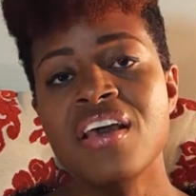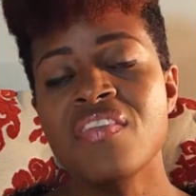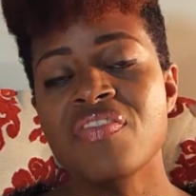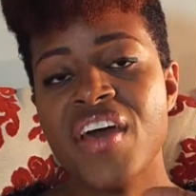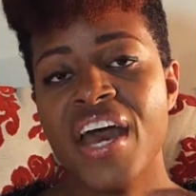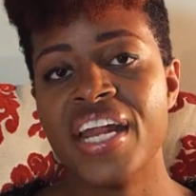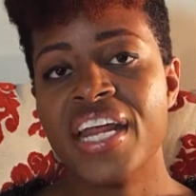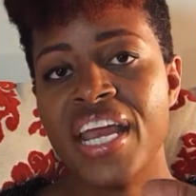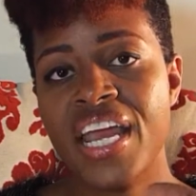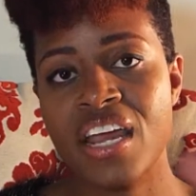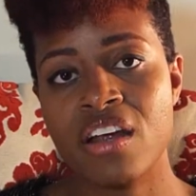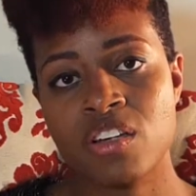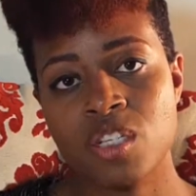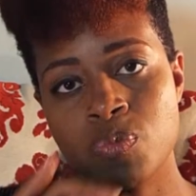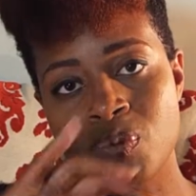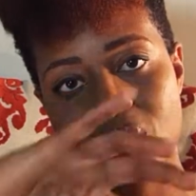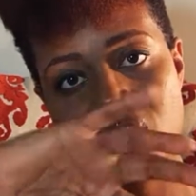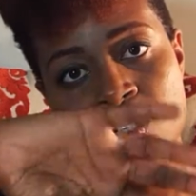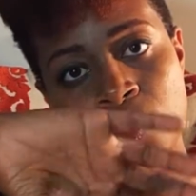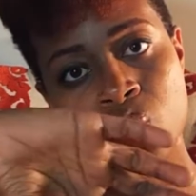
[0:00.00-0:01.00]
That air,
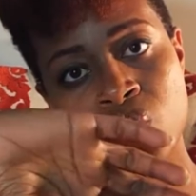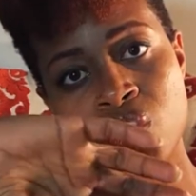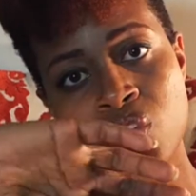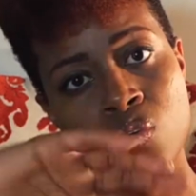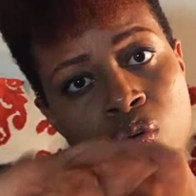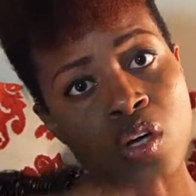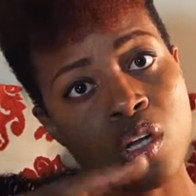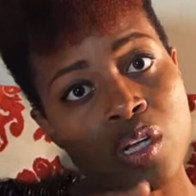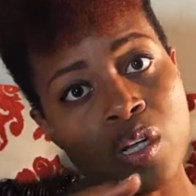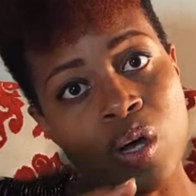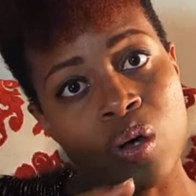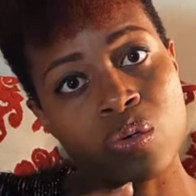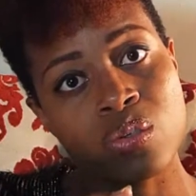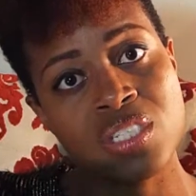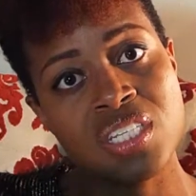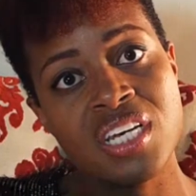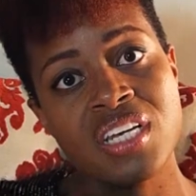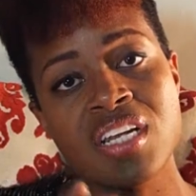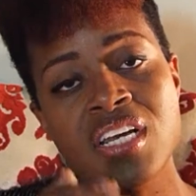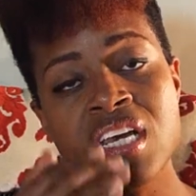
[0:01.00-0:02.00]
especially when you close
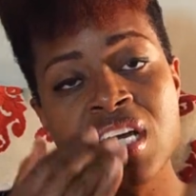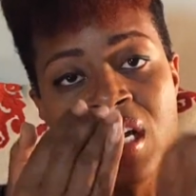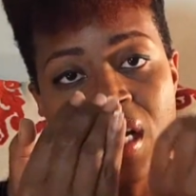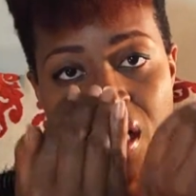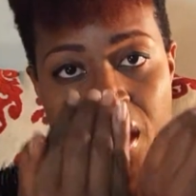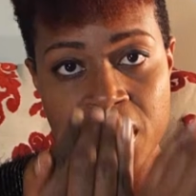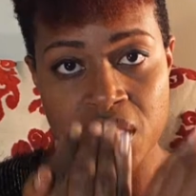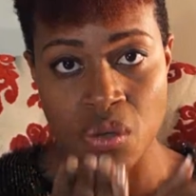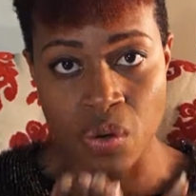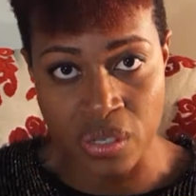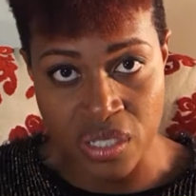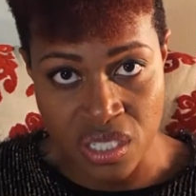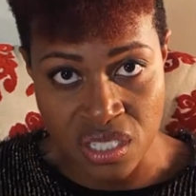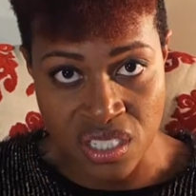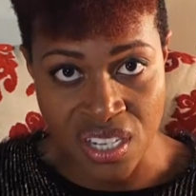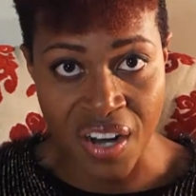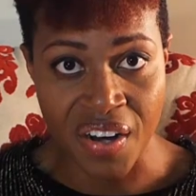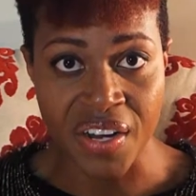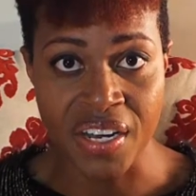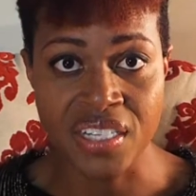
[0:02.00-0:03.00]
it, is going to
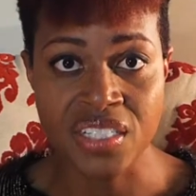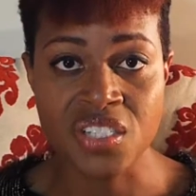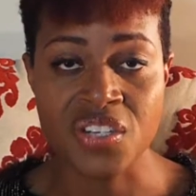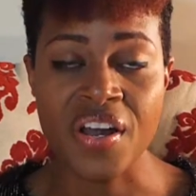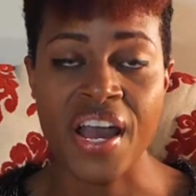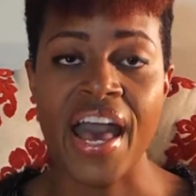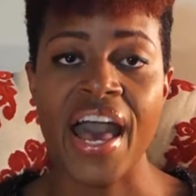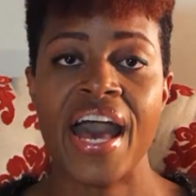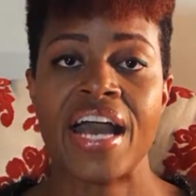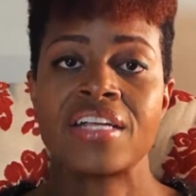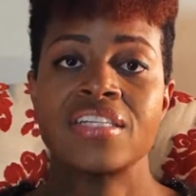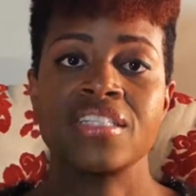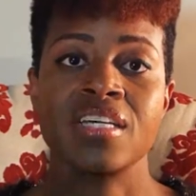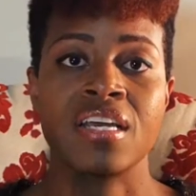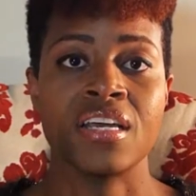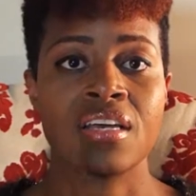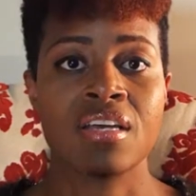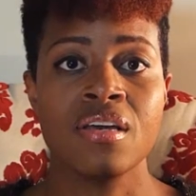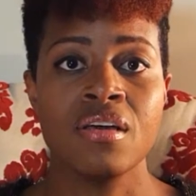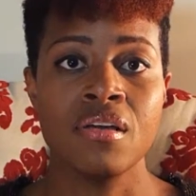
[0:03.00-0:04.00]
start
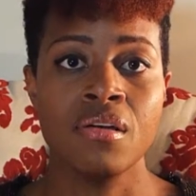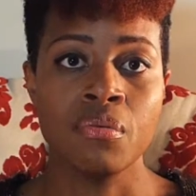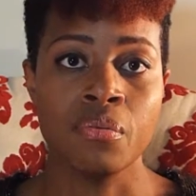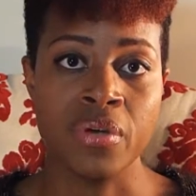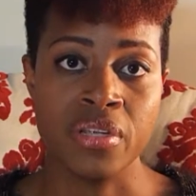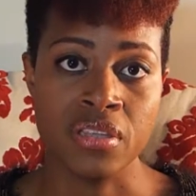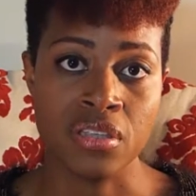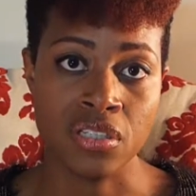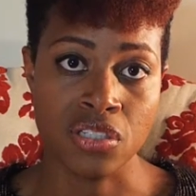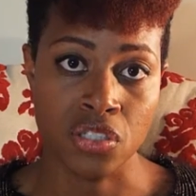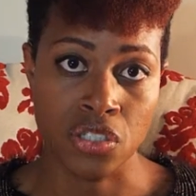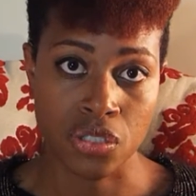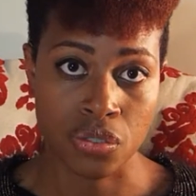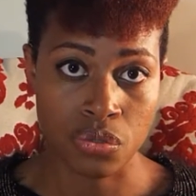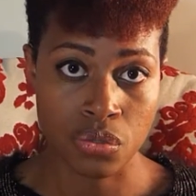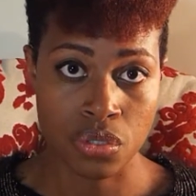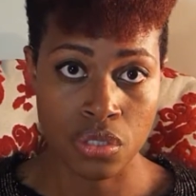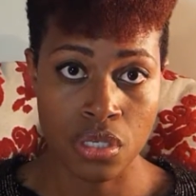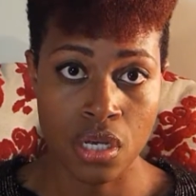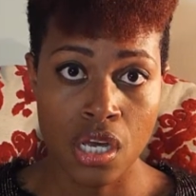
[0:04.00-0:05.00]
interacting with the
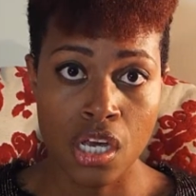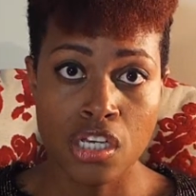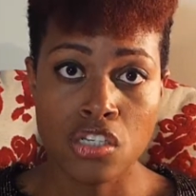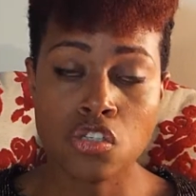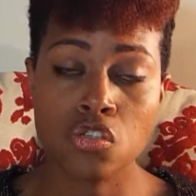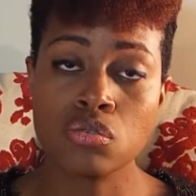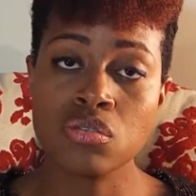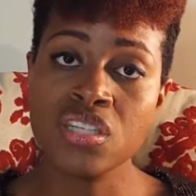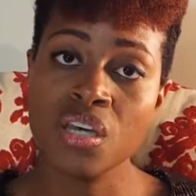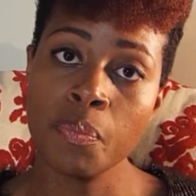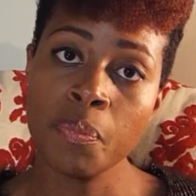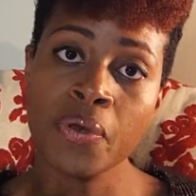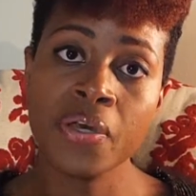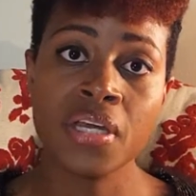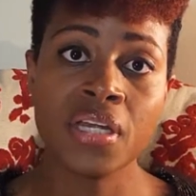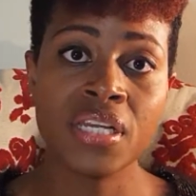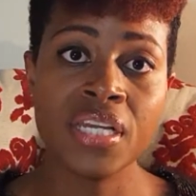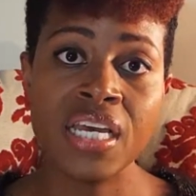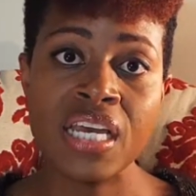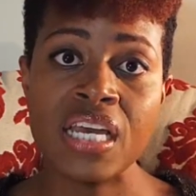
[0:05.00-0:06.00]
juice. So
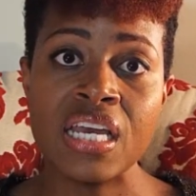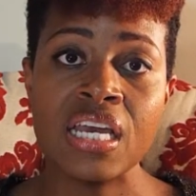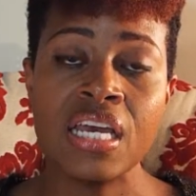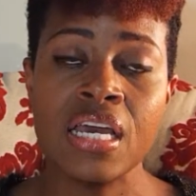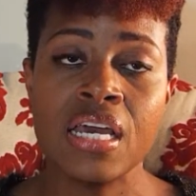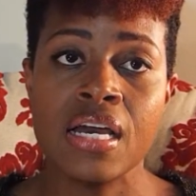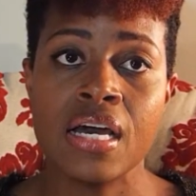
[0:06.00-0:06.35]
typically,